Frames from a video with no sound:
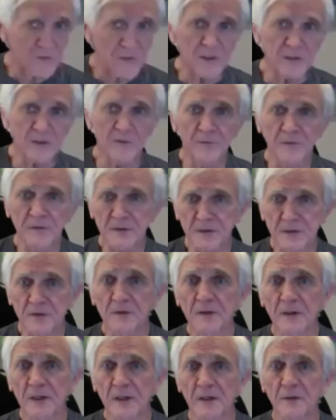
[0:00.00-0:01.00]
not the
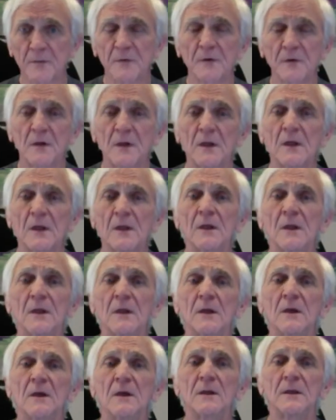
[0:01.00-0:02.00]
physical animal,
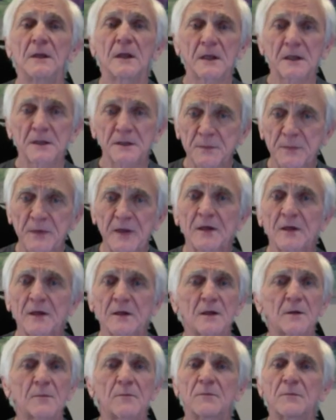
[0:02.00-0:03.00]
that he has been
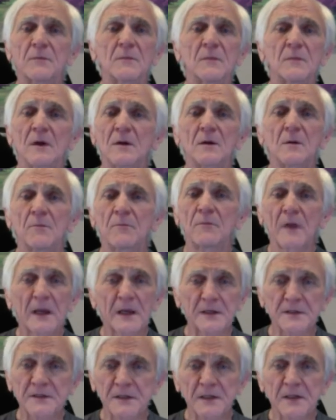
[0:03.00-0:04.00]
an an
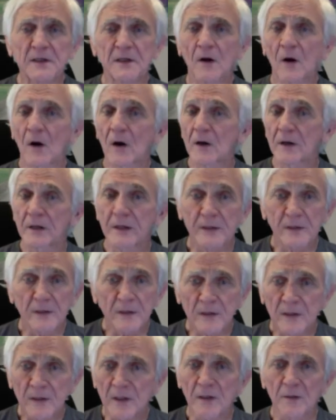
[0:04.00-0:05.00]
amazing
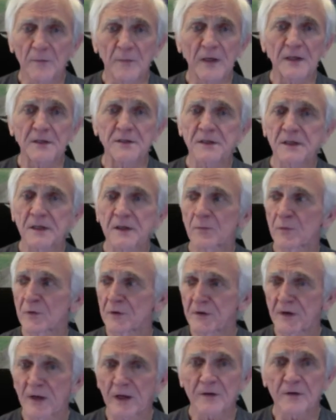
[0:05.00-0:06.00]
guardian, an amazing
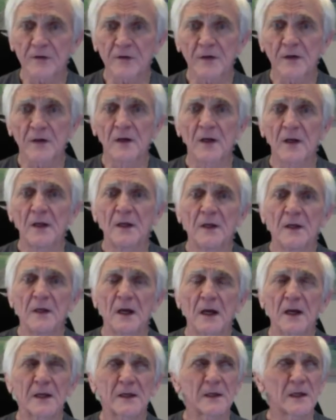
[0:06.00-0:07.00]
protector.
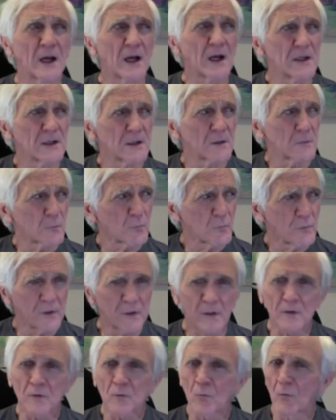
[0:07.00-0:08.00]
I, I, in a
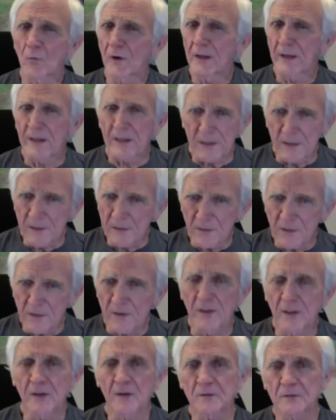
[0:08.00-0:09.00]
weird way,
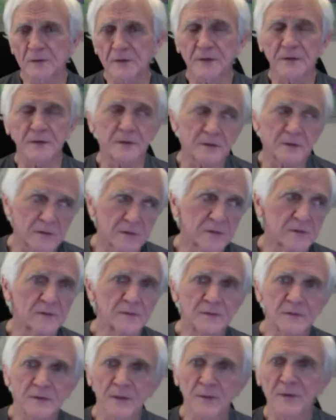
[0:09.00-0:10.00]
you know, which is
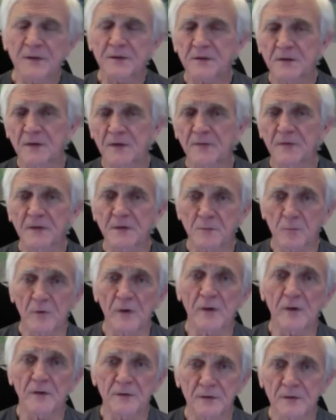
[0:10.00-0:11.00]
some of this stuff is
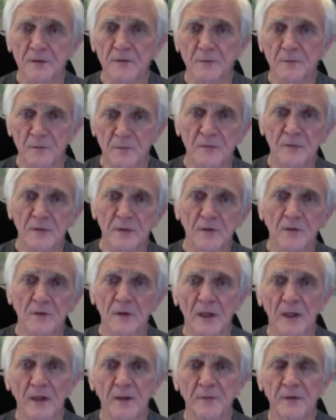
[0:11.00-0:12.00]
weird to you know a
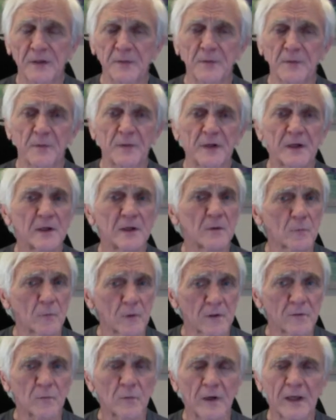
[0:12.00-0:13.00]
lot of people, but in a
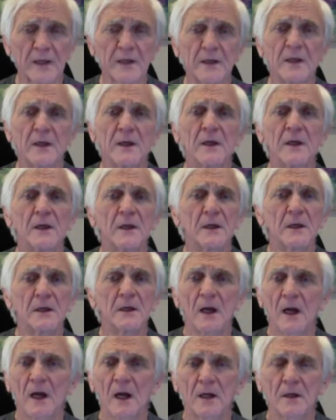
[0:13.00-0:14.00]
weird way,
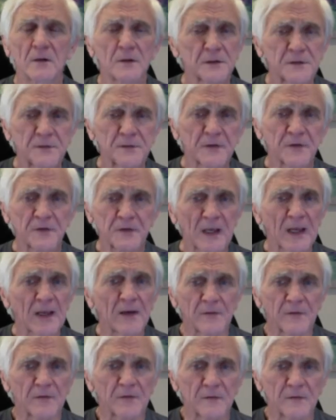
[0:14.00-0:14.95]
I always feel safe.